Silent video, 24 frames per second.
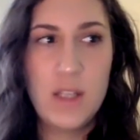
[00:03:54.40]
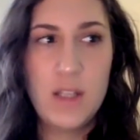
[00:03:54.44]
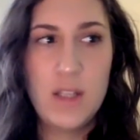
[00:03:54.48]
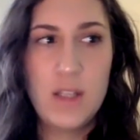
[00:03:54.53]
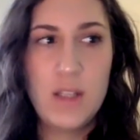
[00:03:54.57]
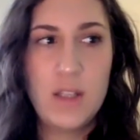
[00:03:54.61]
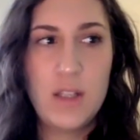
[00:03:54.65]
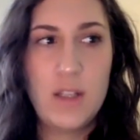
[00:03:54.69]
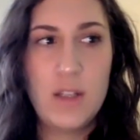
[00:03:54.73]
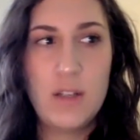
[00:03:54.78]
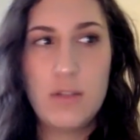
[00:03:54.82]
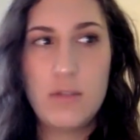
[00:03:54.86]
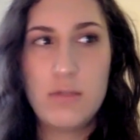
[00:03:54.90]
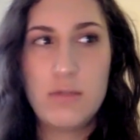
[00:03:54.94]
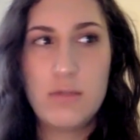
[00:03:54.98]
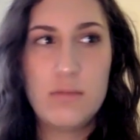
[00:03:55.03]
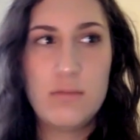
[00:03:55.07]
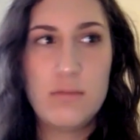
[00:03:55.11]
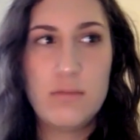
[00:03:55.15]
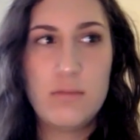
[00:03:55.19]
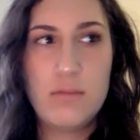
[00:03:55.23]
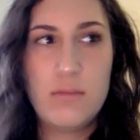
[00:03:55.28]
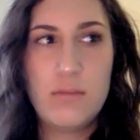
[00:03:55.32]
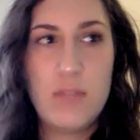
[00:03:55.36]
you know,
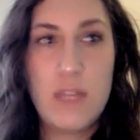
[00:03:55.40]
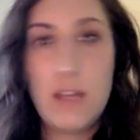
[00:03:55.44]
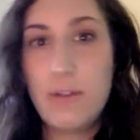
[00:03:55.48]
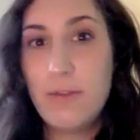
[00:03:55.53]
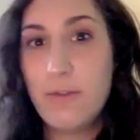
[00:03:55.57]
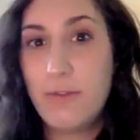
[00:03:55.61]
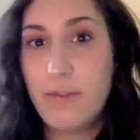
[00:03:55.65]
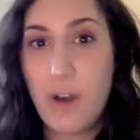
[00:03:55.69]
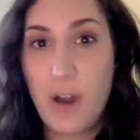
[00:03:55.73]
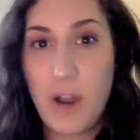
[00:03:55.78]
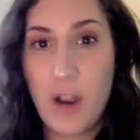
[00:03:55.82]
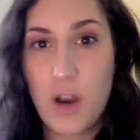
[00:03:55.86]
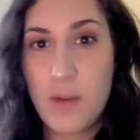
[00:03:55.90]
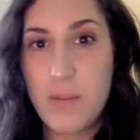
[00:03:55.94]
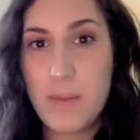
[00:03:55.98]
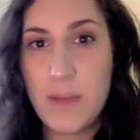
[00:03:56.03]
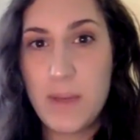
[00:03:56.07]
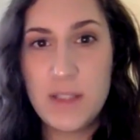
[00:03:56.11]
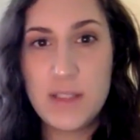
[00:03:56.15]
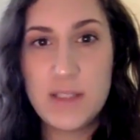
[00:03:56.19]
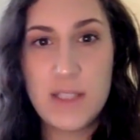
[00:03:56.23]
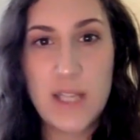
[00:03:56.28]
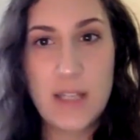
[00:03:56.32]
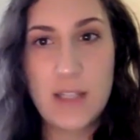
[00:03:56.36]
the
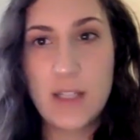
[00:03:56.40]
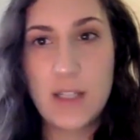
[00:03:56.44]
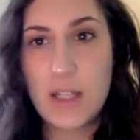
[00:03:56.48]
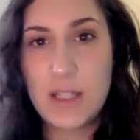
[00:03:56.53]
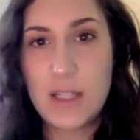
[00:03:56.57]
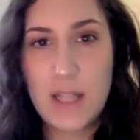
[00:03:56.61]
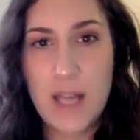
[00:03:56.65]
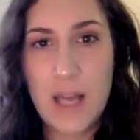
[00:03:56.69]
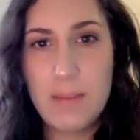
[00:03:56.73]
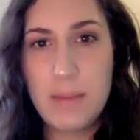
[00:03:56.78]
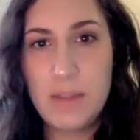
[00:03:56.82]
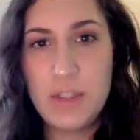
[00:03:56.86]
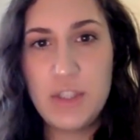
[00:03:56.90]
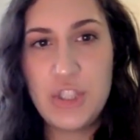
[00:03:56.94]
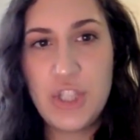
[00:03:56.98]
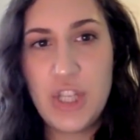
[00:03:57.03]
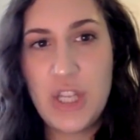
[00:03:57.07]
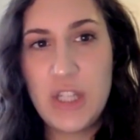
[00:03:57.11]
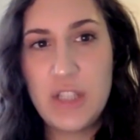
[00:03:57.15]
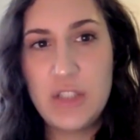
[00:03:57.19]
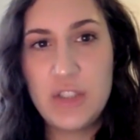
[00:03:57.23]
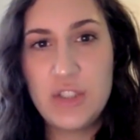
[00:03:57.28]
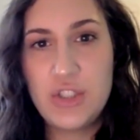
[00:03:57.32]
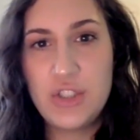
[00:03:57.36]
environment and climate
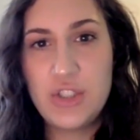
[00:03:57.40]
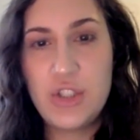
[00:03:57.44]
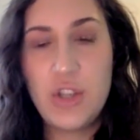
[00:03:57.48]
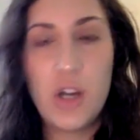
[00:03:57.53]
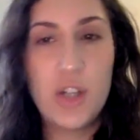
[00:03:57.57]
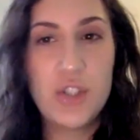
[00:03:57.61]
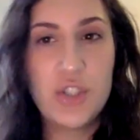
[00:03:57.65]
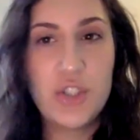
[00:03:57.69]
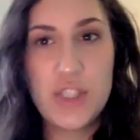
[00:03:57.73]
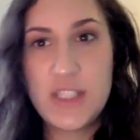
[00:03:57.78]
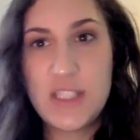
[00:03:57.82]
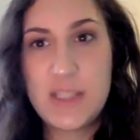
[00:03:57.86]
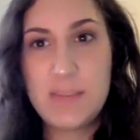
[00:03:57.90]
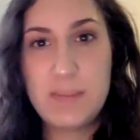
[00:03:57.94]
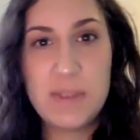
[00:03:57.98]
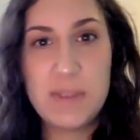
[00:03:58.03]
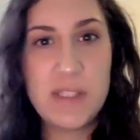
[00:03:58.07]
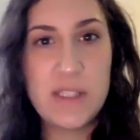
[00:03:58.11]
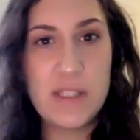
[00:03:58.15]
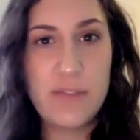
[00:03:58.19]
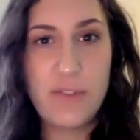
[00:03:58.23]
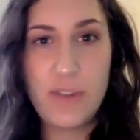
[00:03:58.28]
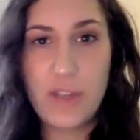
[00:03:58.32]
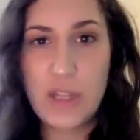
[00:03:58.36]
change, not just
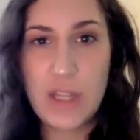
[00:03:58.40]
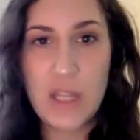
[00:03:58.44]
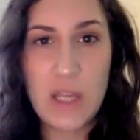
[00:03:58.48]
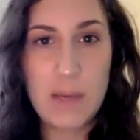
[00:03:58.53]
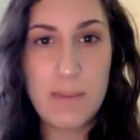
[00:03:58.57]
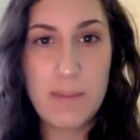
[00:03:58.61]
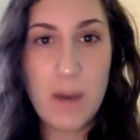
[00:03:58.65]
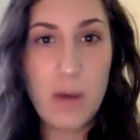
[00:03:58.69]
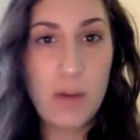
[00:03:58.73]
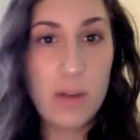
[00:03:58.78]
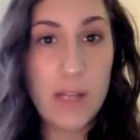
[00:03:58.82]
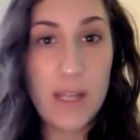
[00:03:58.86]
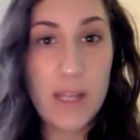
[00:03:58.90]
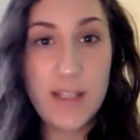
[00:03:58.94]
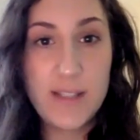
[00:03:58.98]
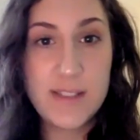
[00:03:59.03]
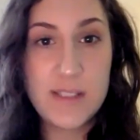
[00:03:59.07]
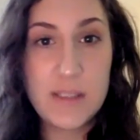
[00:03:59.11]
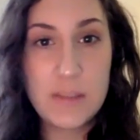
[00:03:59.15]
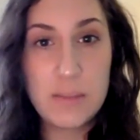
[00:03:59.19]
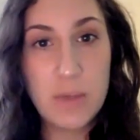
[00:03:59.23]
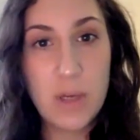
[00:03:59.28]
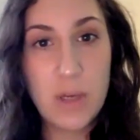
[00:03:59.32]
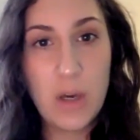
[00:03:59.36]
specifically about Lake
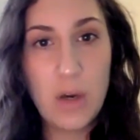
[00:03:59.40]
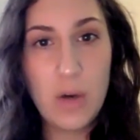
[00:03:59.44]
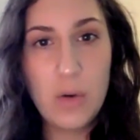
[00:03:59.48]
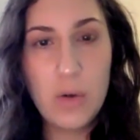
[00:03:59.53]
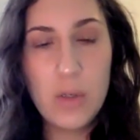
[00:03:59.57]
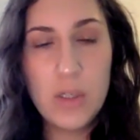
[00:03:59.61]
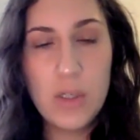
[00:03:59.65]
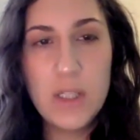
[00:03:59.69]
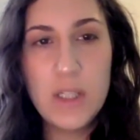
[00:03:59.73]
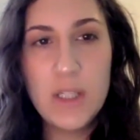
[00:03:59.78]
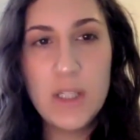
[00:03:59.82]
Simcoe,